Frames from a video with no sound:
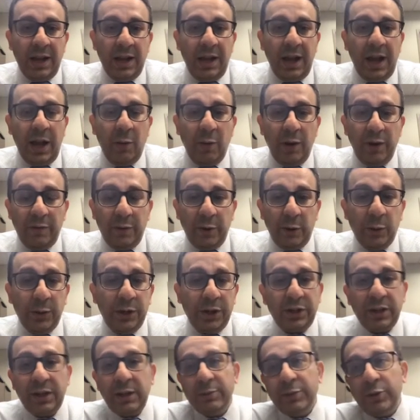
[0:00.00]
However, when
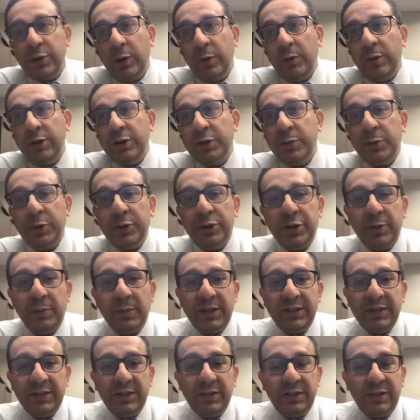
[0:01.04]
it comes to our respiratory
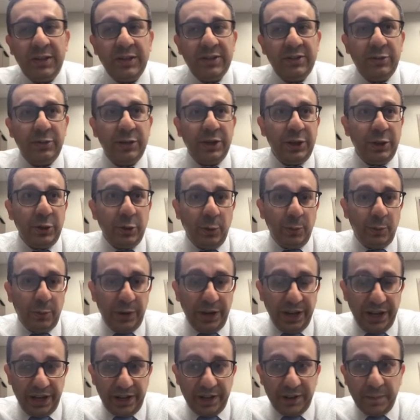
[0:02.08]
muscles, there is really no
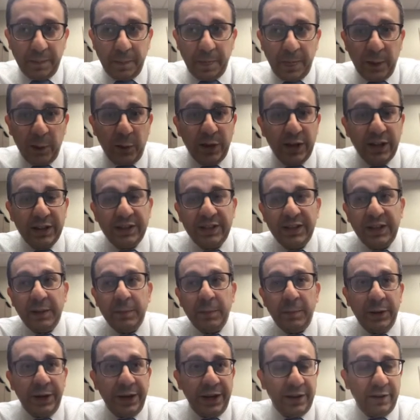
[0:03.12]
break. You cannot take
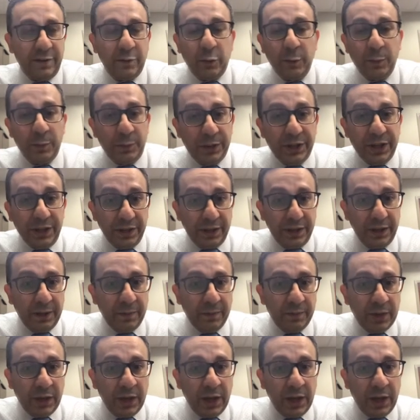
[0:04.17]
break from breathing.